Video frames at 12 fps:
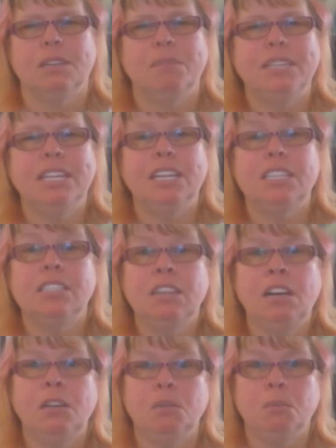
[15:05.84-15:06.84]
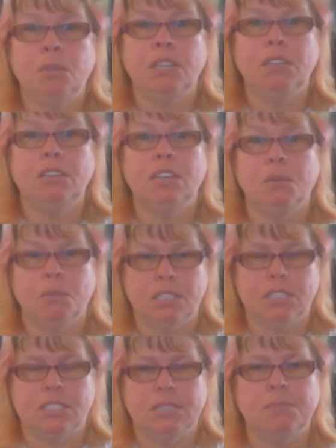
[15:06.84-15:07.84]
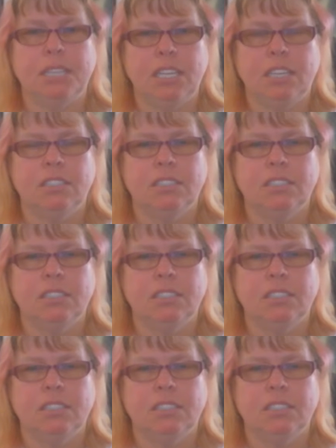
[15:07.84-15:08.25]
But that's not where I want to be.